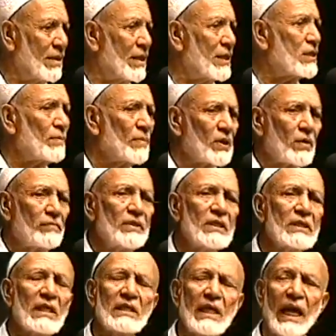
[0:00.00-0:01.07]
It's the mother of
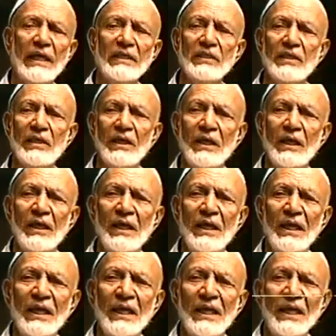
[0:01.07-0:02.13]
Jesus Christ.
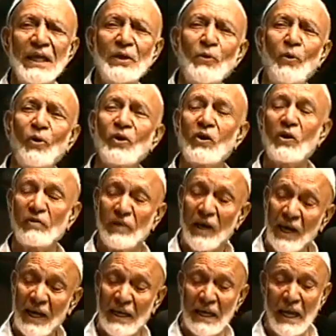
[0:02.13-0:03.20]
In honor of
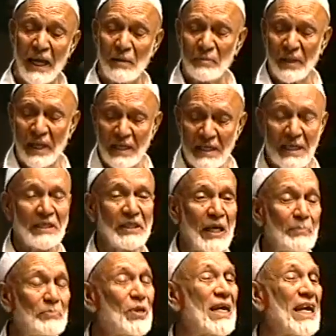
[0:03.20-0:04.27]
her name, there is a
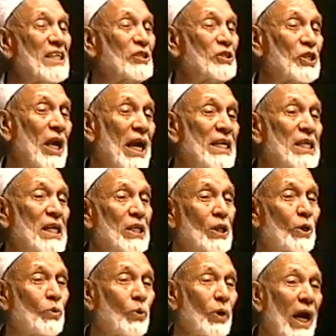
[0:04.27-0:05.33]
chapter enshrined in
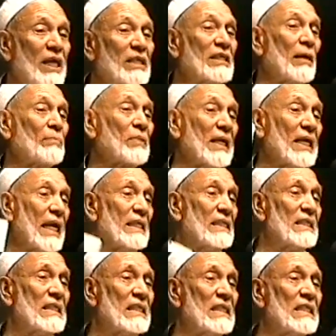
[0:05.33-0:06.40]
the Quran, chapter
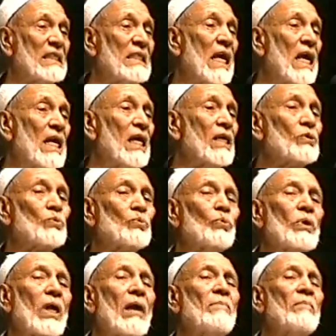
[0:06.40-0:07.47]
19, as
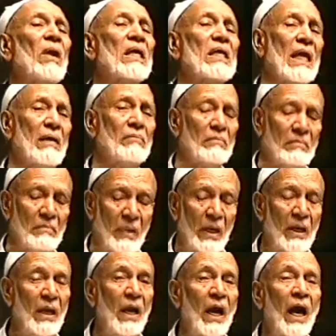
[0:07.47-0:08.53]
Surah Maryam.
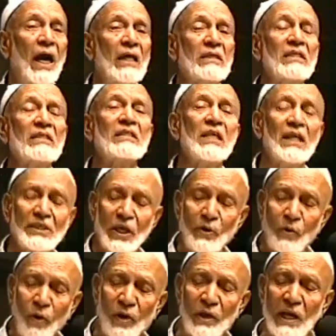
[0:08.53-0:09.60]
I said, such an
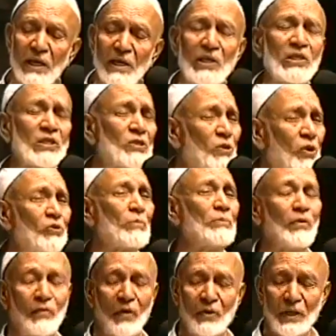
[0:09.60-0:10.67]
honor is not to
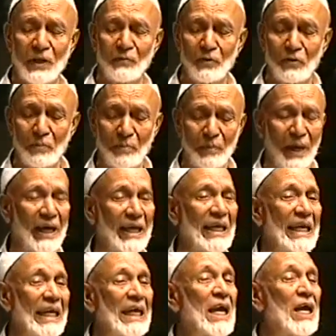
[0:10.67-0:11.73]
be found given to
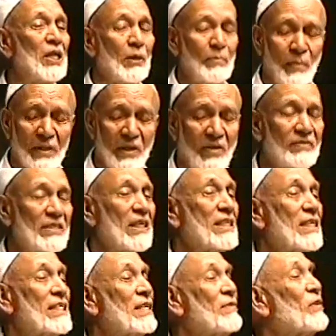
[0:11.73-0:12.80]
Mary, the mother of
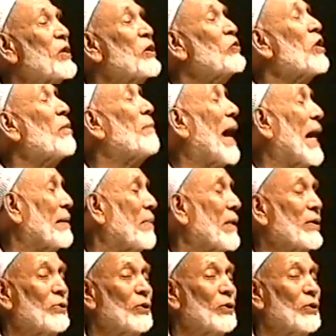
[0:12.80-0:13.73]
Jesus, even in your Bible.